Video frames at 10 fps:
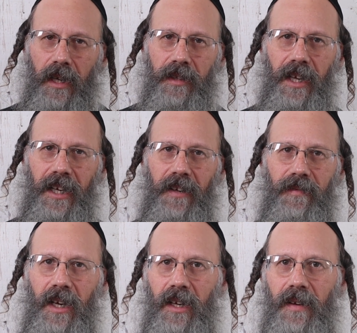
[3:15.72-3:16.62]

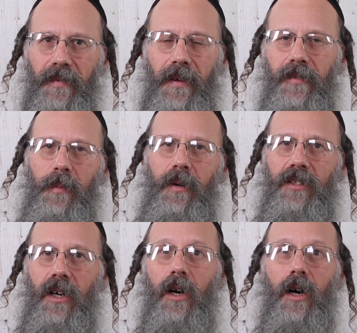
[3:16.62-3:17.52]
negative, the
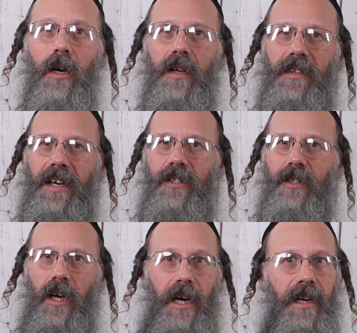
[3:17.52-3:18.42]
body's go,
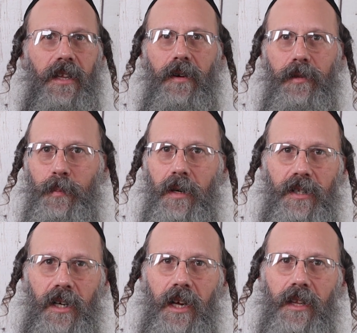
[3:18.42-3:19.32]
I know that
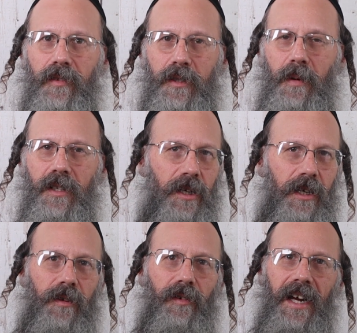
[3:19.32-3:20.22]
response, I know the response, I
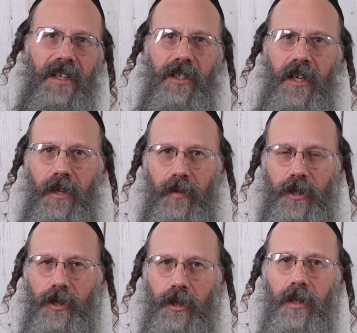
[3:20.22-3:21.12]
know the reaction, I know what
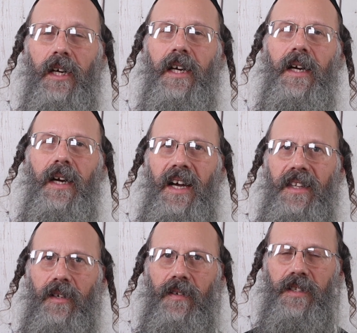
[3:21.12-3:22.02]
to do.
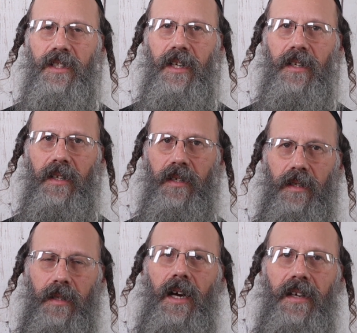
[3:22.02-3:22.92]
And then all of a sudden at the end
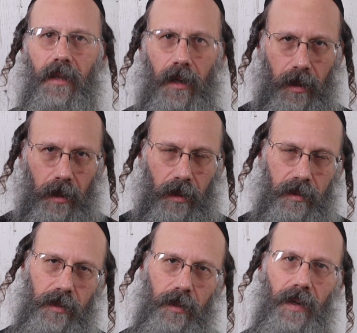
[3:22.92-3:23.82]
of the day, you're like,
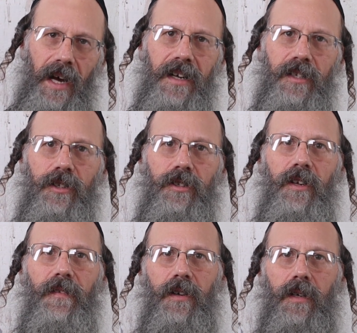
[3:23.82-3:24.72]
it's too hard, it's too
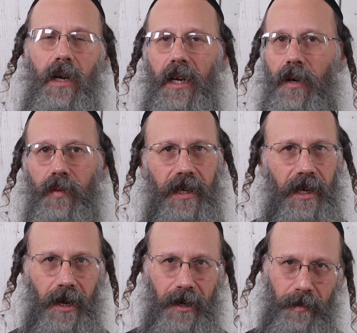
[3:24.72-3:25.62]
difficult, I don't want to
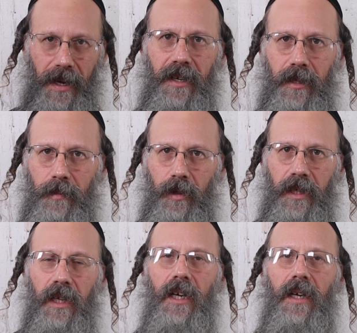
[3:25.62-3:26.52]
get out of bed in the
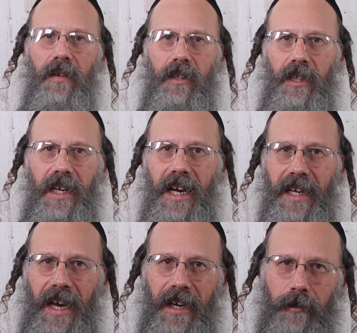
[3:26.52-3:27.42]
morning because I
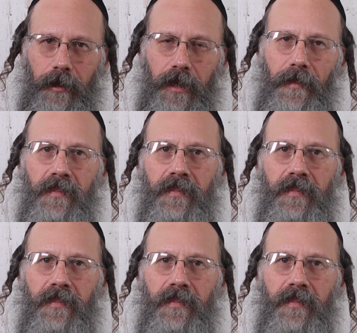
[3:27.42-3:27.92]
can't handle it.